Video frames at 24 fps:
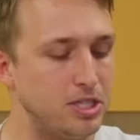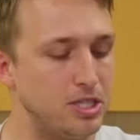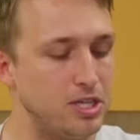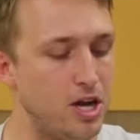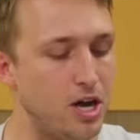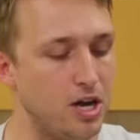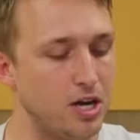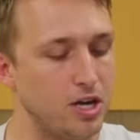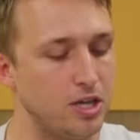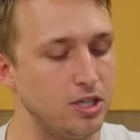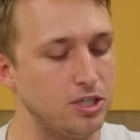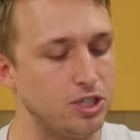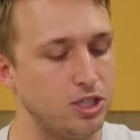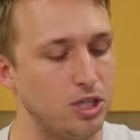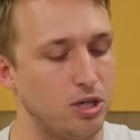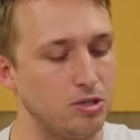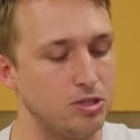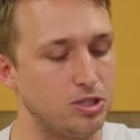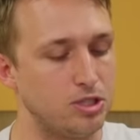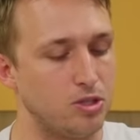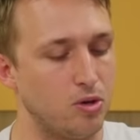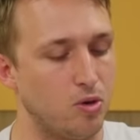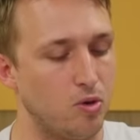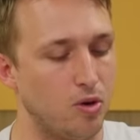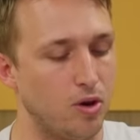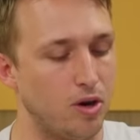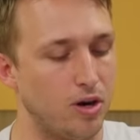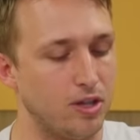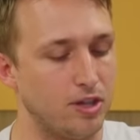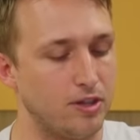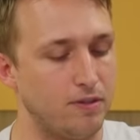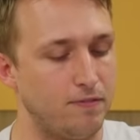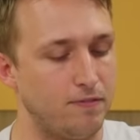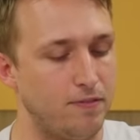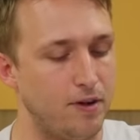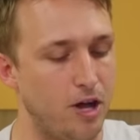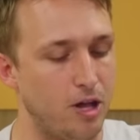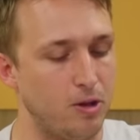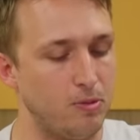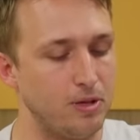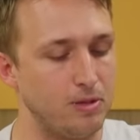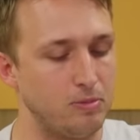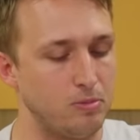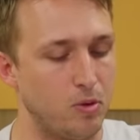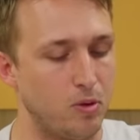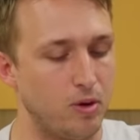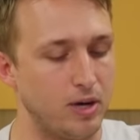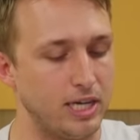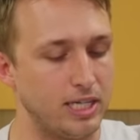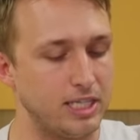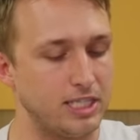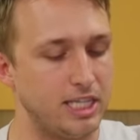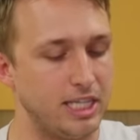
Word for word: to knock on Joe's door the following morning